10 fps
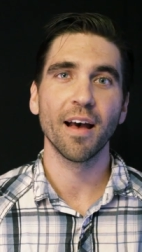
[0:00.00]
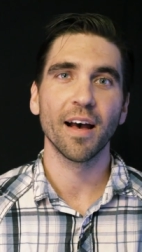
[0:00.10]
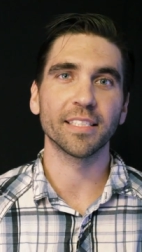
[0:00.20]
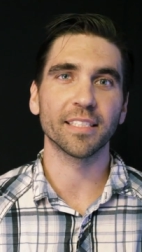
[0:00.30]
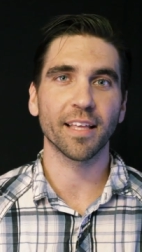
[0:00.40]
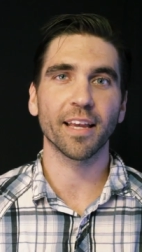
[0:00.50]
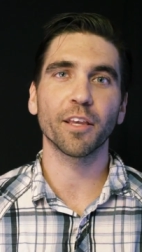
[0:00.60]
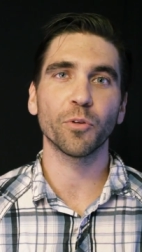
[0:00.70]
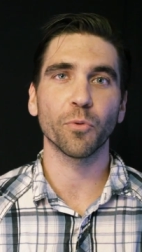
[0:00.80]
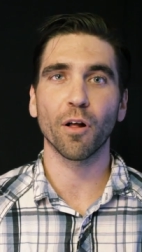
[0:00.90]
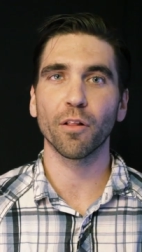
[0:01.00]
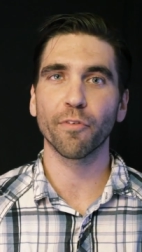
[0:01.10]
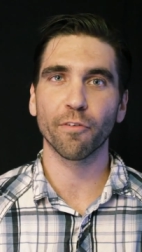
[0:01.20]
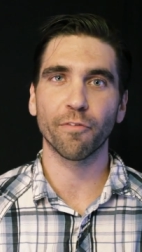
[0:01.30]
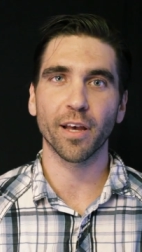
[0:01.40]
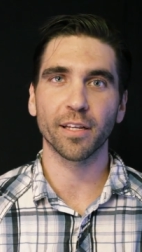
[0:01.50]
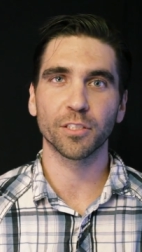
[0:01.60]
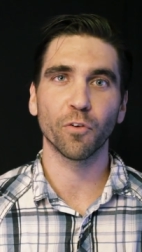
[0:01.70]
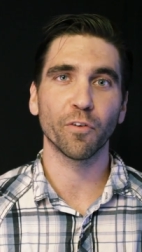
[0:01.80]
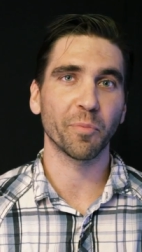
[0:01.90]
As a thank you to all of our fans
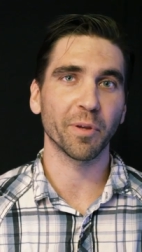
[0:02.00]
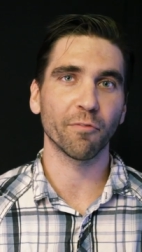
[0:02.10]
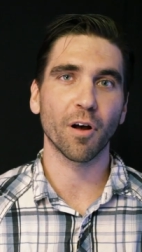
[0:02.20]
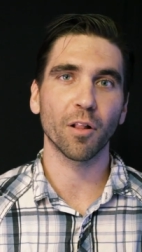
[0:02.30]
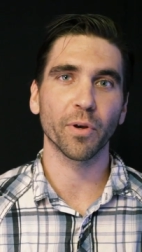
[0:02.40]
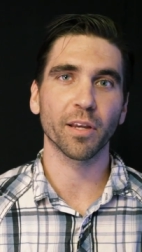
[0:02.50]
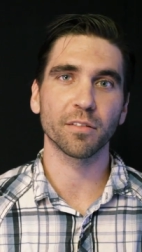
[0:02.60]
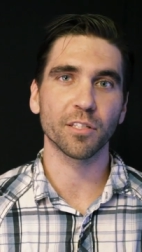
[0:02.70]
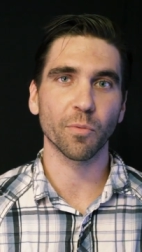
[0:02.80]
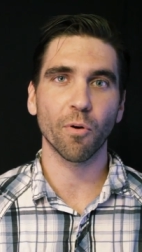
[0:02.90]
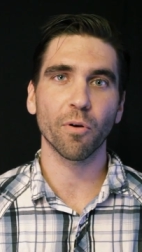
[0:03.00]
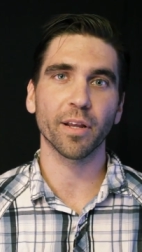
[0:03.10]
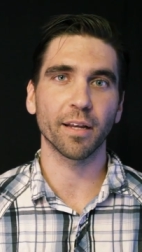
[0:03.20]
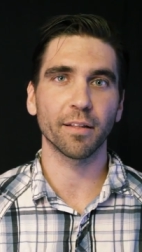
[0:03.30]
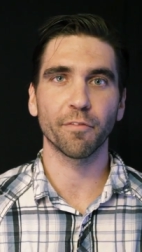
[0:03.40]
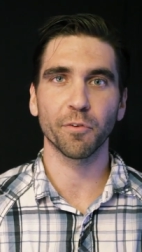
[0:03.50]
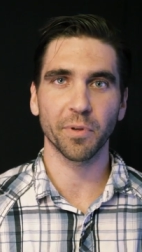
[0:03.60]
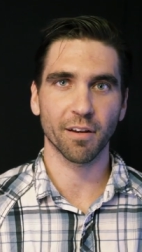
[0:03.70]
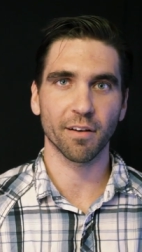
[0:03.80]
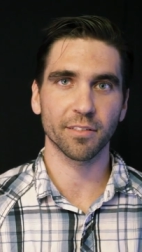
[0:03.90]
who have been following and supporting I Love You
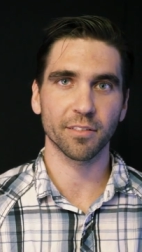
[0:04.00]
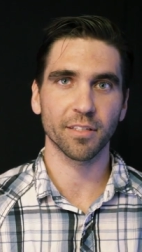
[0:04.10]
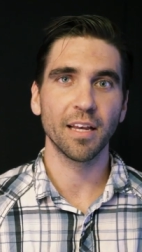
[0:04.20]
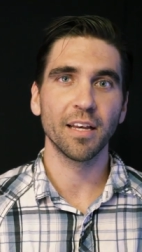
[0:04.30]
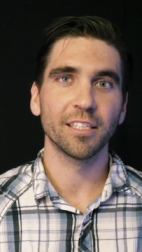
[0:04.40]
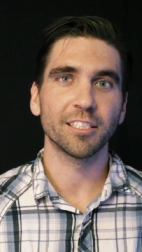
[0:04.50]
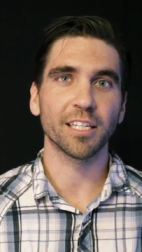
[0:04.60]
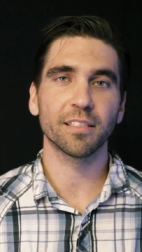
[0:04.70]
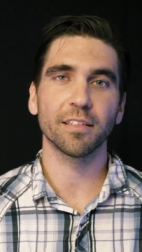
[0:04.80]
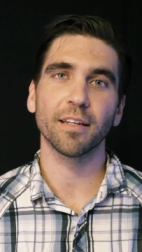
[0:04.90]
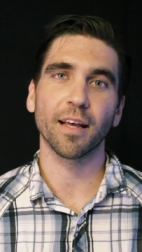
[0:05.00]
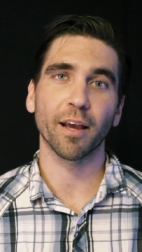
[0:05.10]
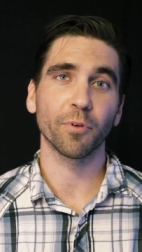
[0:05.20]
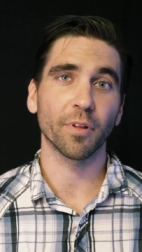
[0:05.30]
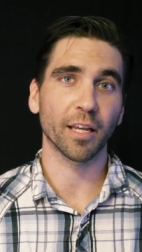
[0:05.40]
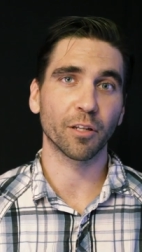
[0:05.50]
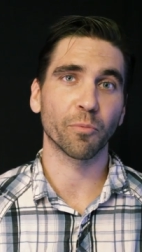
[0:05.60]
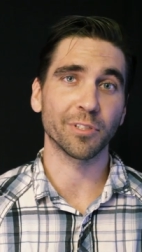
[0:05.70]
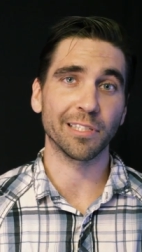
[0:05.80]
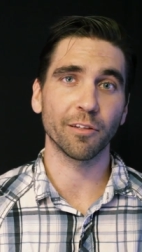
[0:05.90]
Because, Jason and I would like to
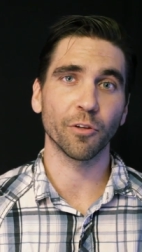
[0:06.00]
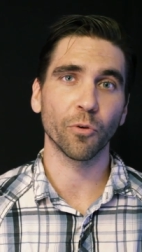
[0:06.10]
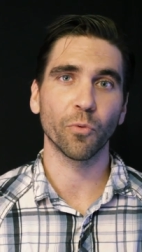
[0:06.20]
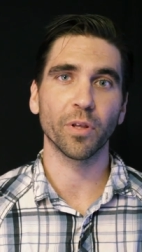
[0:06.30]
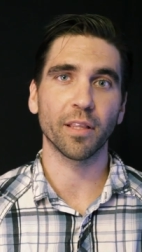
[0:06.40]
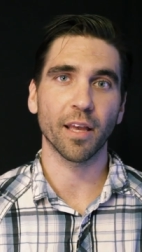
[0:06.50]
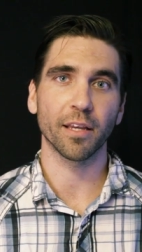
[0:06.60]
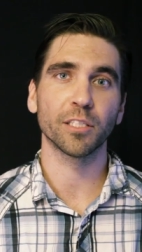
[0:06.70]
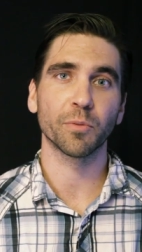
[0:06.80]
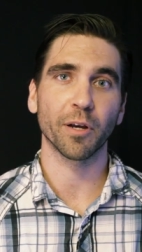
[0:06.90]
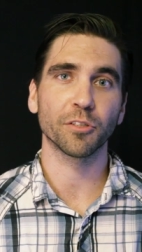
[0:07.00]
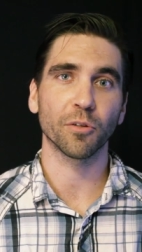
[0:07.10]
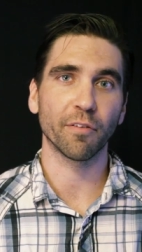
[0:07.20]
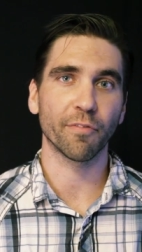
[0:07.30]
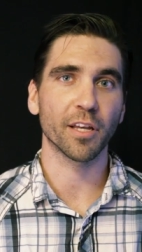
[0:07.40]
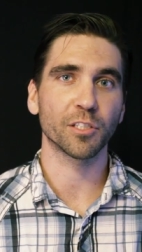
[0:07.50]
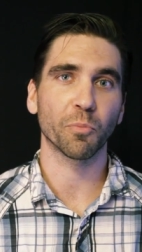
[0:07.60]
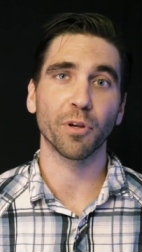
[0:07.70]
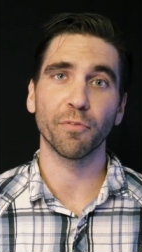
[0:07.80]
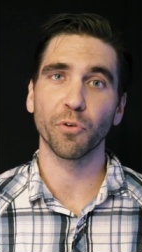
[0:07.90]
present you with a special advanced
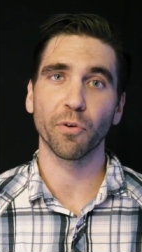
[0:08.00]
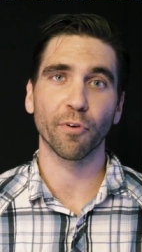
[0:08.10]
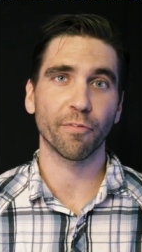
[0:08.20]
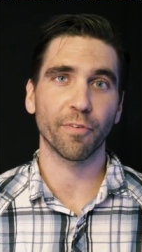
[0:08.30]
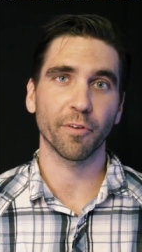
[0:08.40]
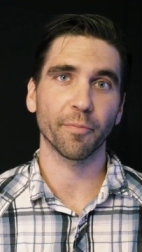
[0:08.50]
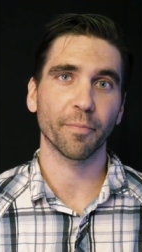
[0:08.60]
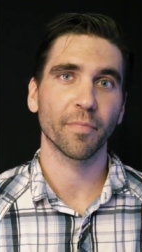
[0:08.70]
preview of our film.